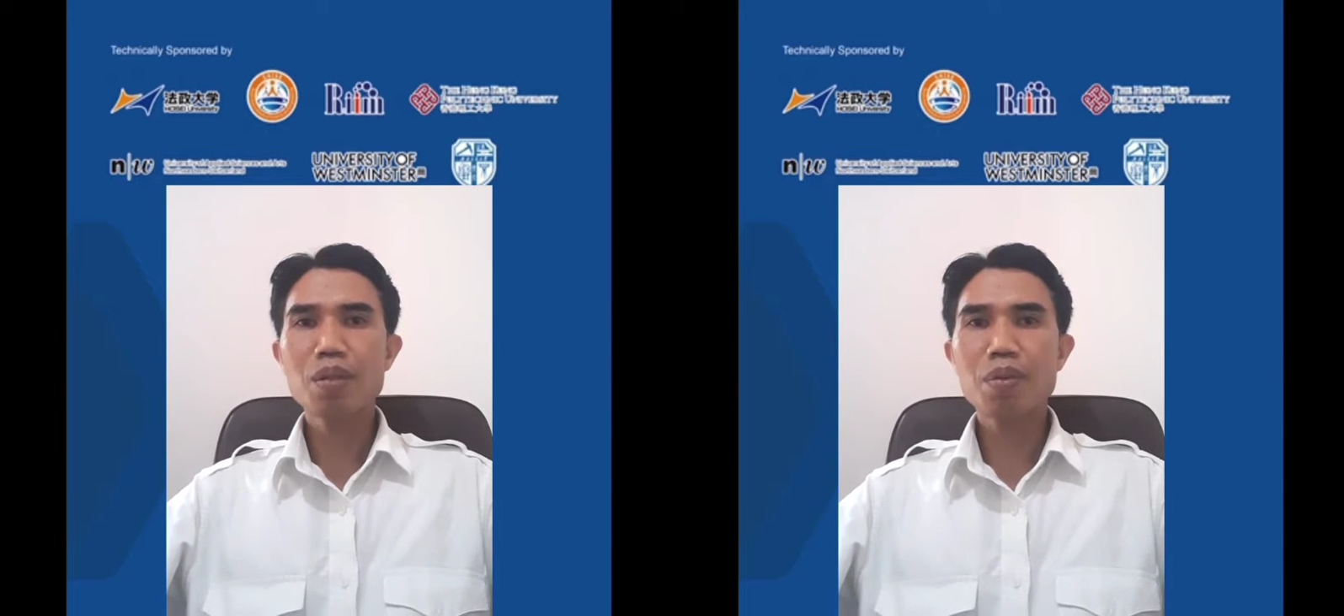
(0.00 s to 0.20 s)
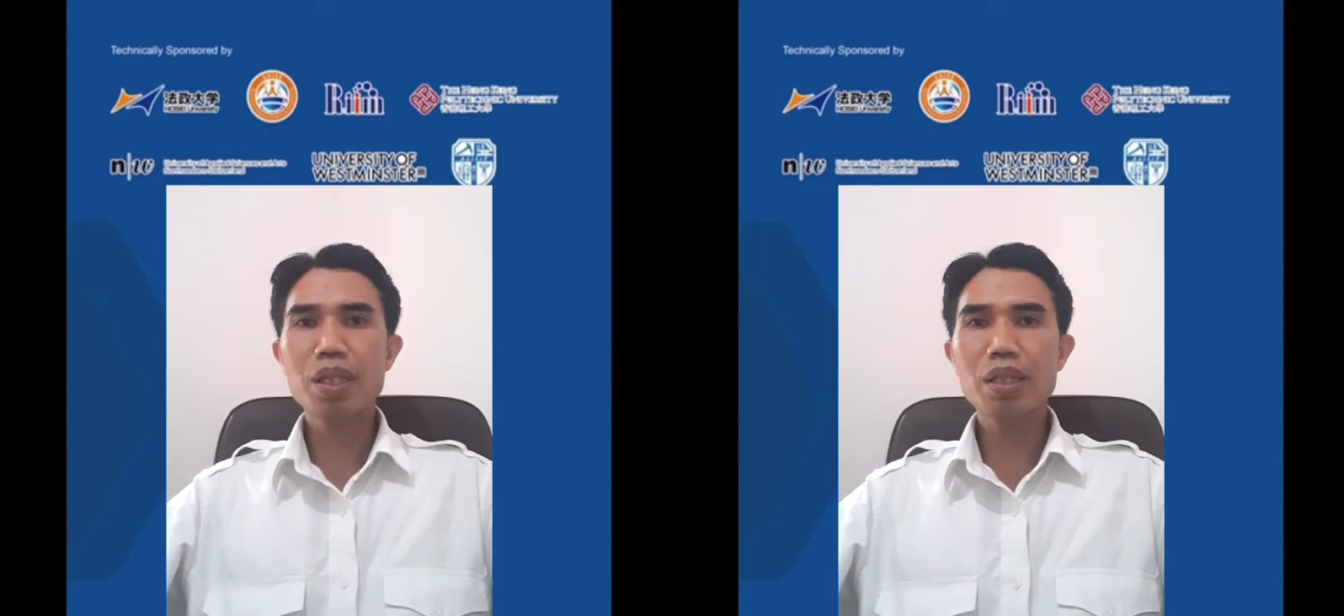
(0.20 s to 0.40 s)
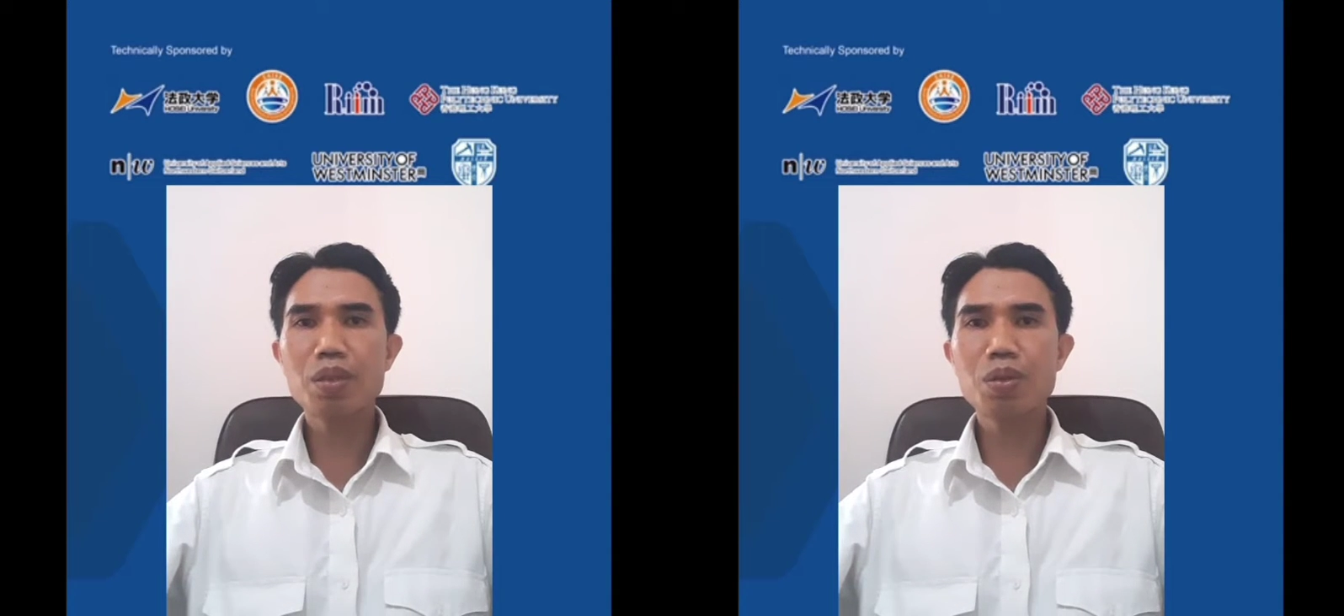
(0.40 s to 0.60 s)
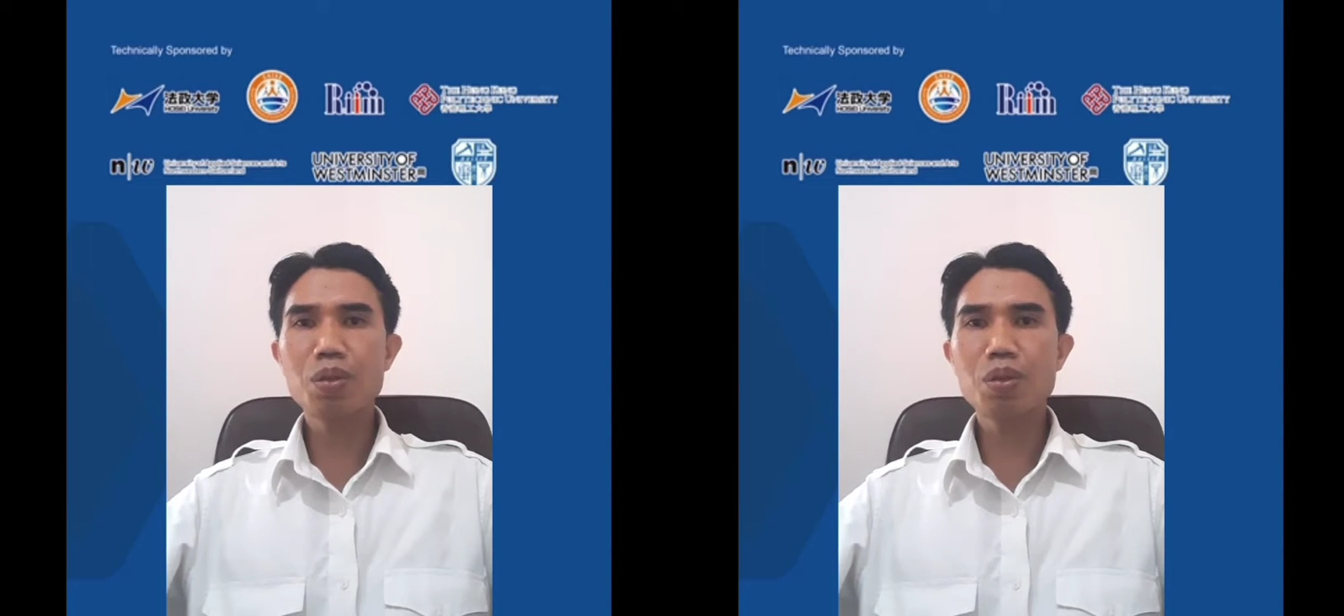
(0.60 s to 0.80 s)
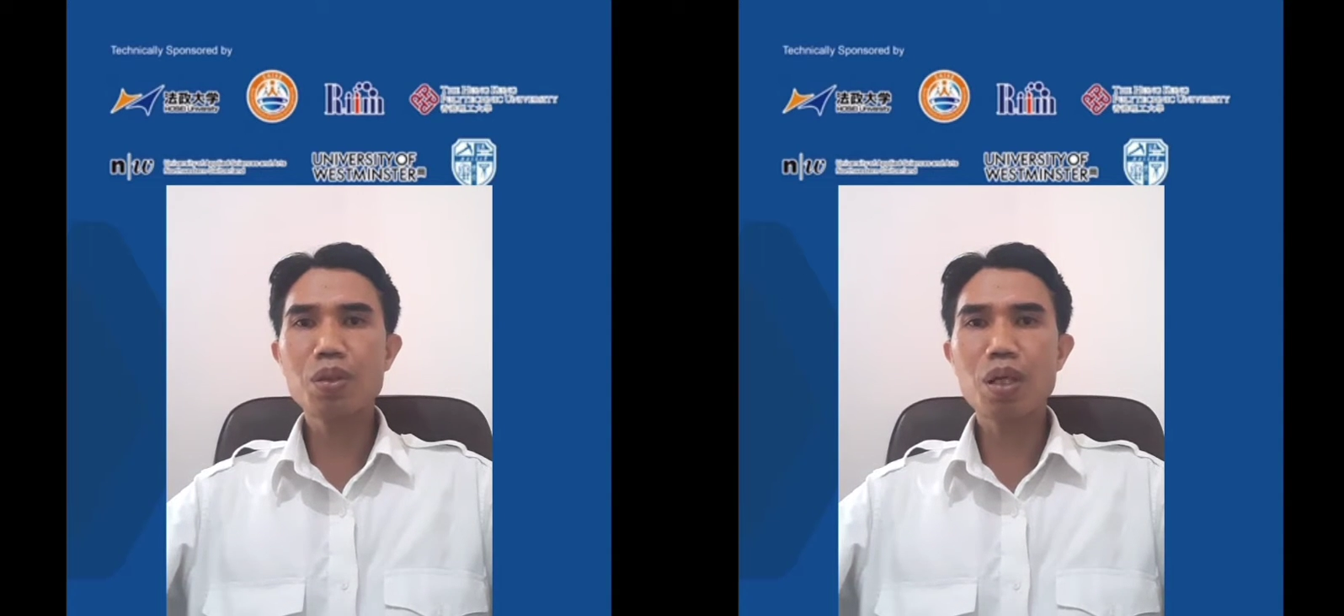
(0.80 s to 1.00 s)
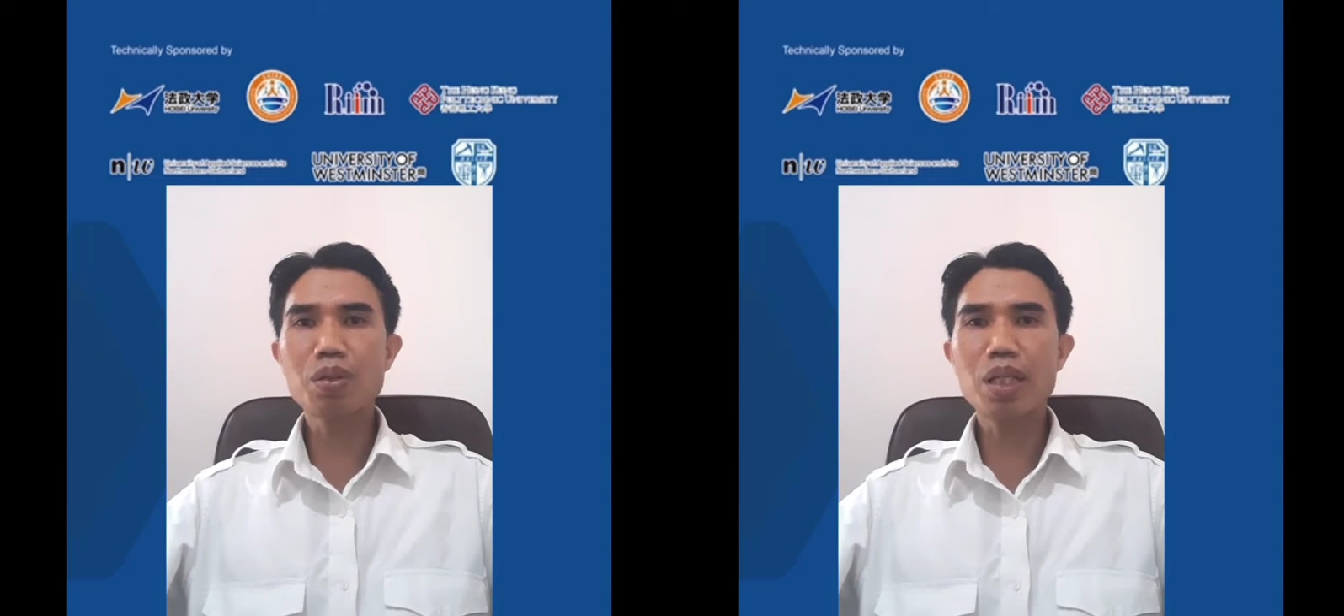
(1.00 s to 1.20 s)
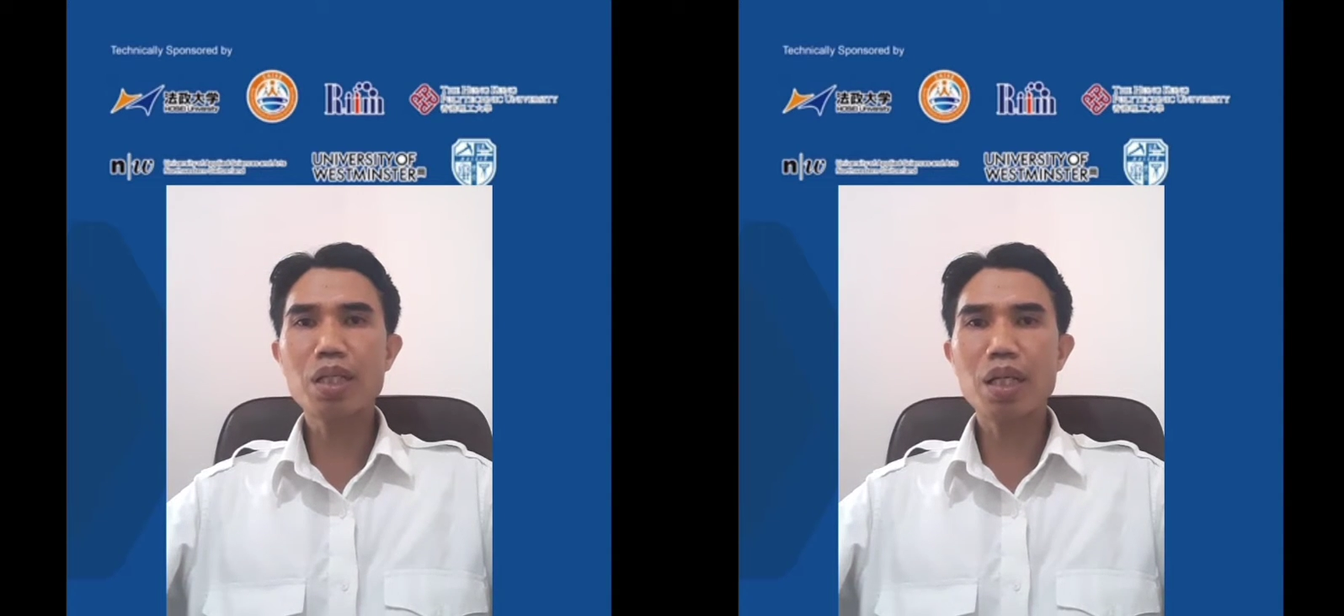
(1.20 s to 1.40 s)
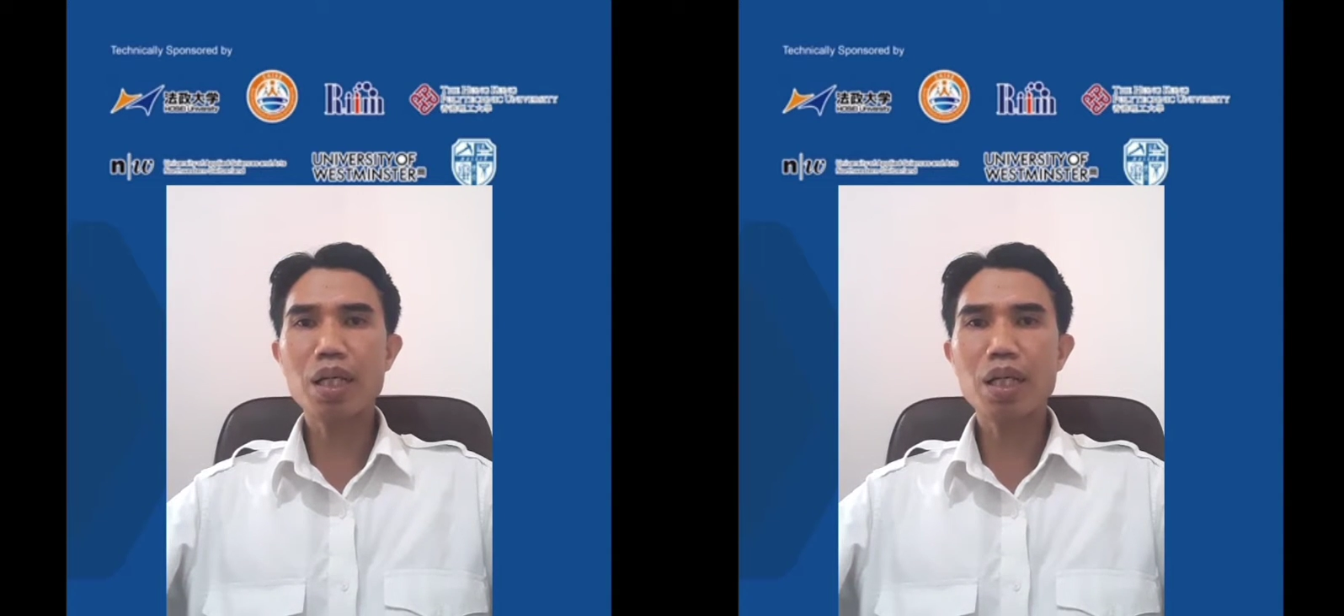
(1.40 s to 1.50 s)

period 2004